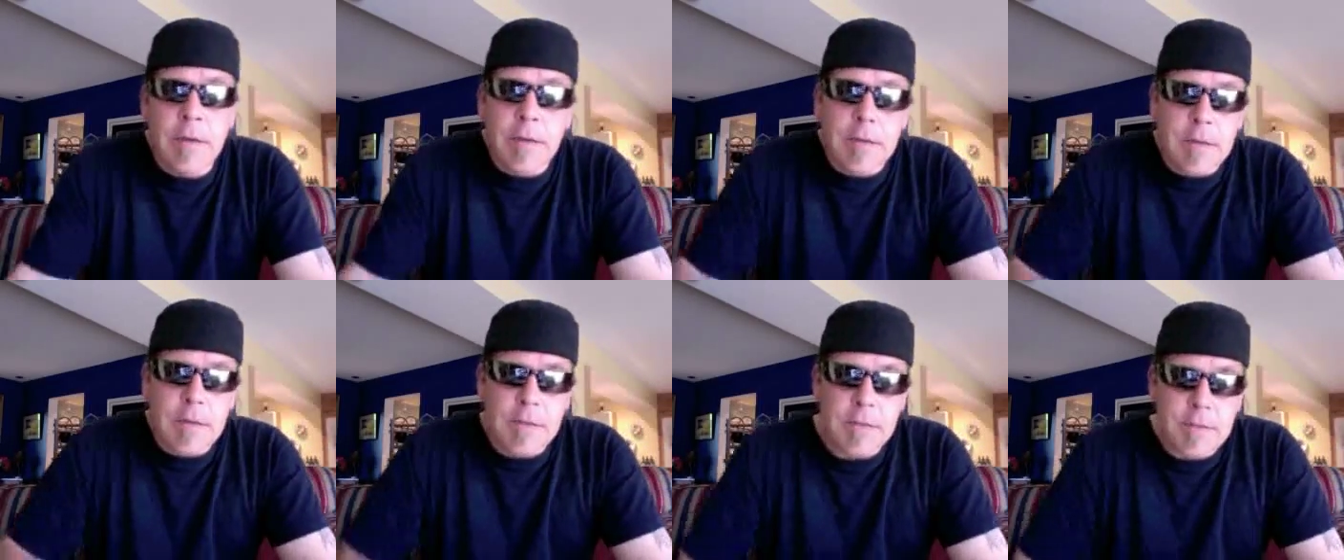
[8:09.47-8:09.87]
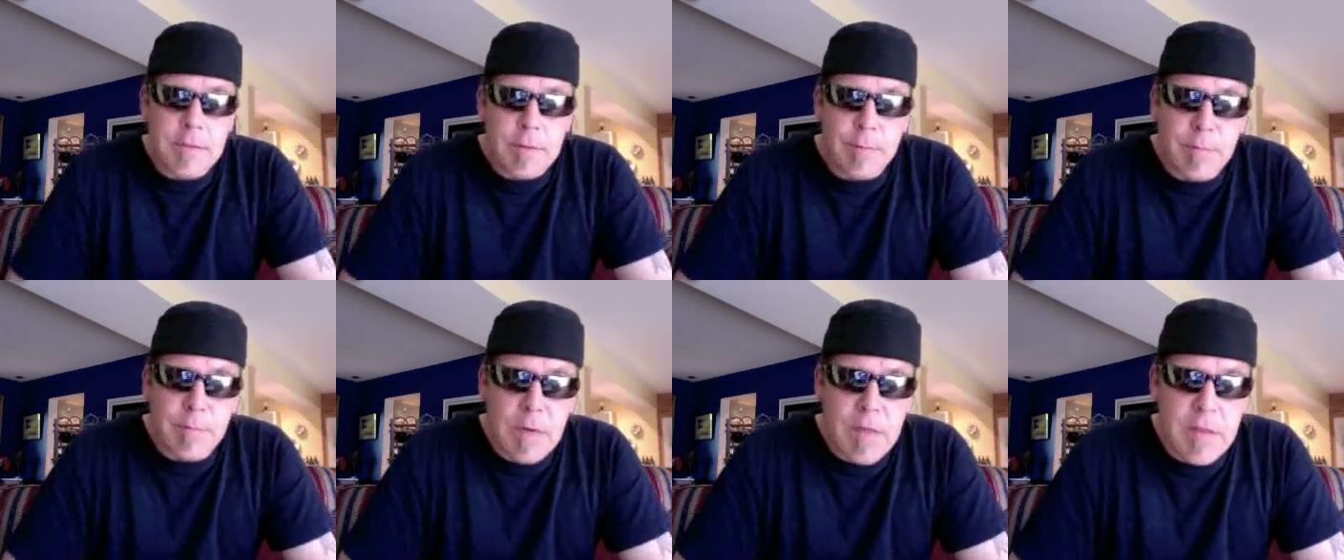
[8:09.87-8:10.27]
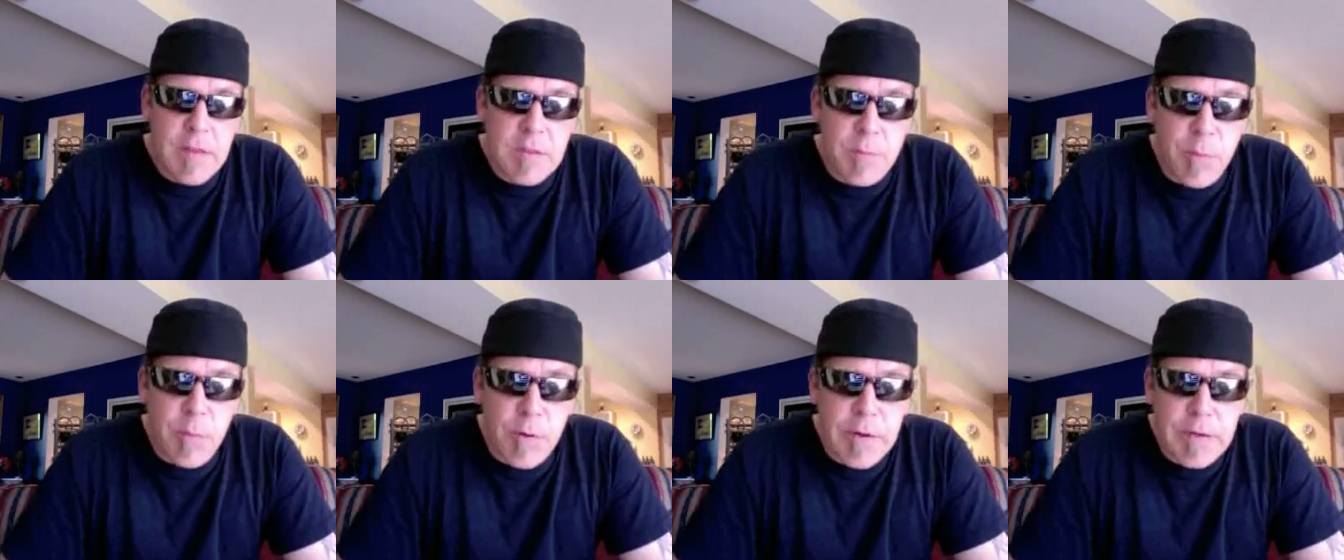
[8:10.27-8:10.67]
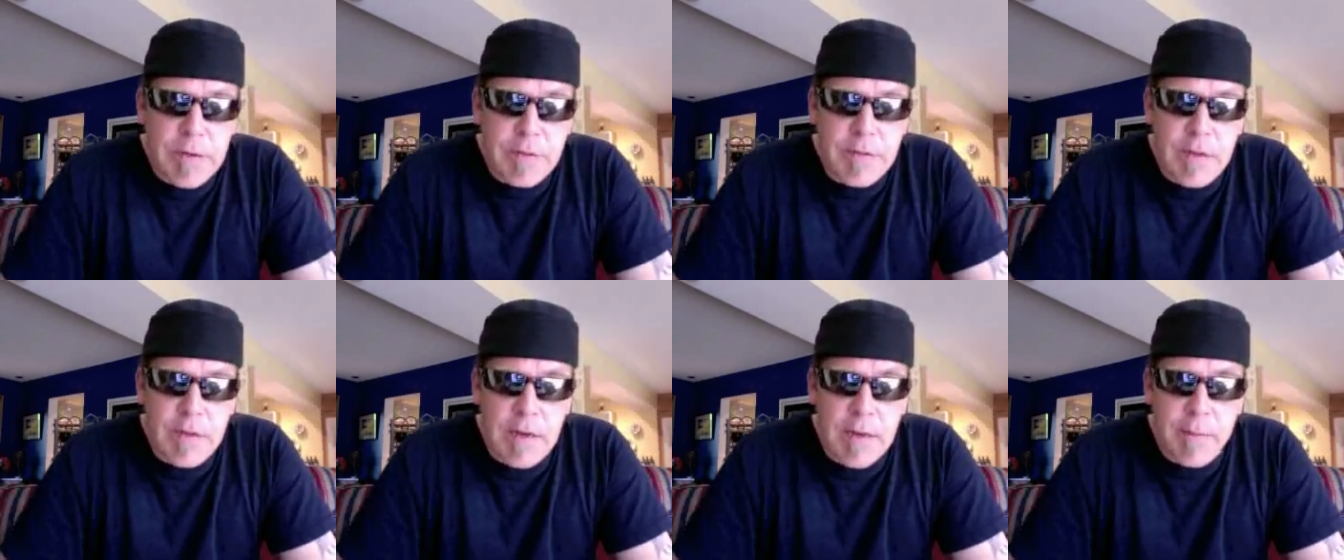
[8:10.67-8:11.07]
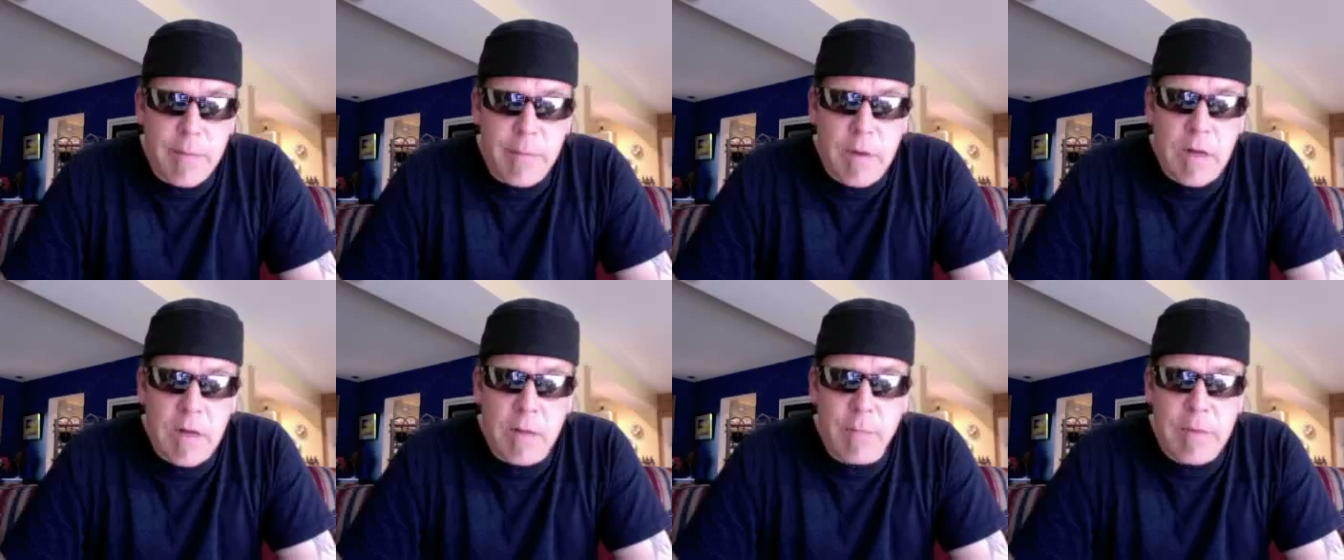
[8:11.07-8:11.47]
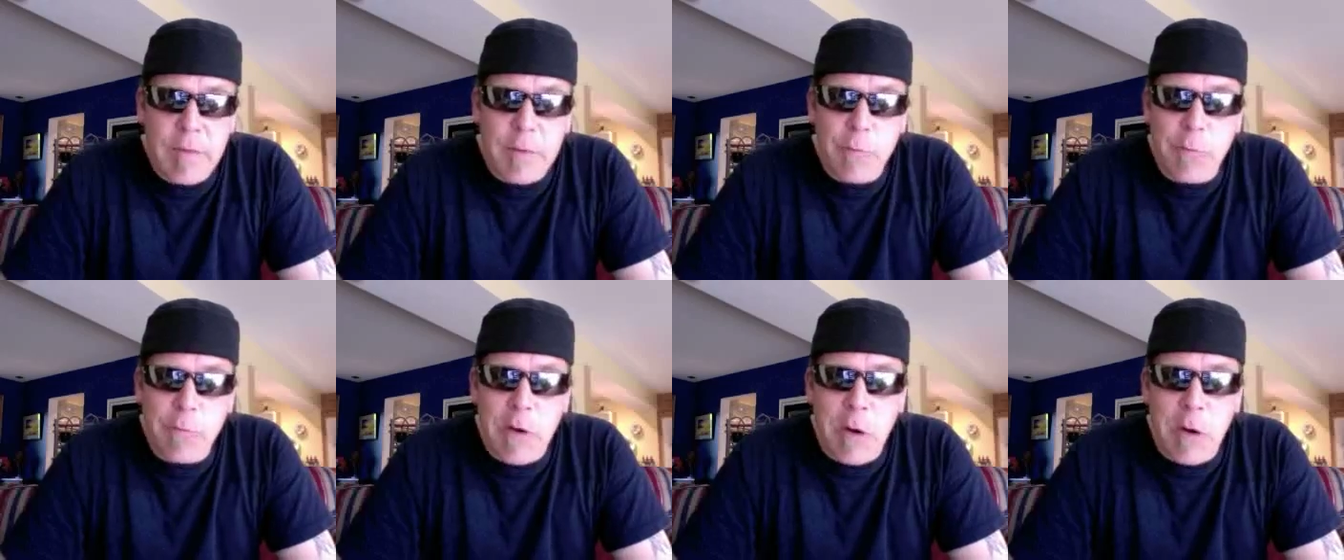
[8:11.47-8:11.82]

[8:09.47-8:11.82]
Because by this point in time, I'll be